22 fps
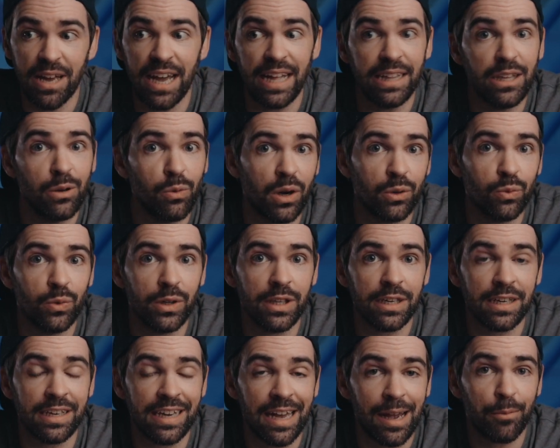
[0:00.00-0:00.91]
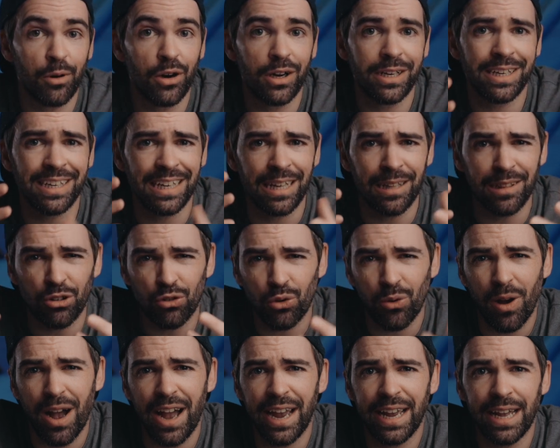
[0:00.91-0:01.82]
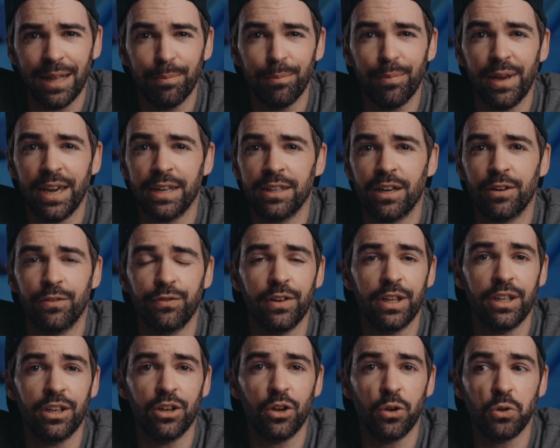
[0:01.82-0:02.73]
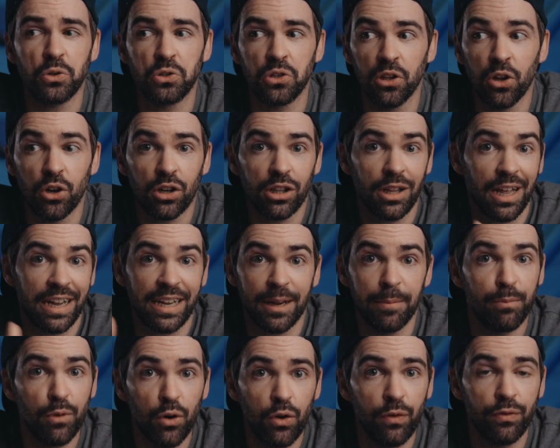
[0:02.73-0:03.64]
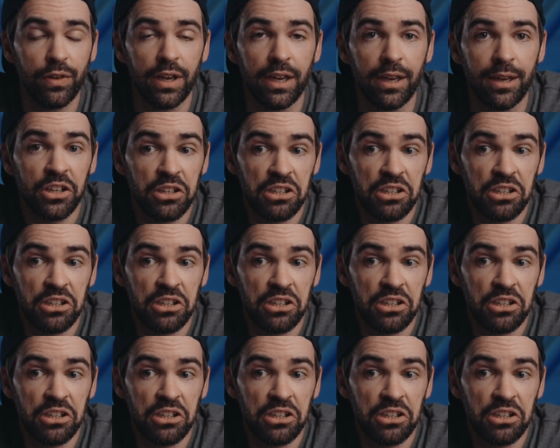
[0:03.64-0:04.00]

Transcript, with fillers: anyone with a camera can try and make their videos look like a movie.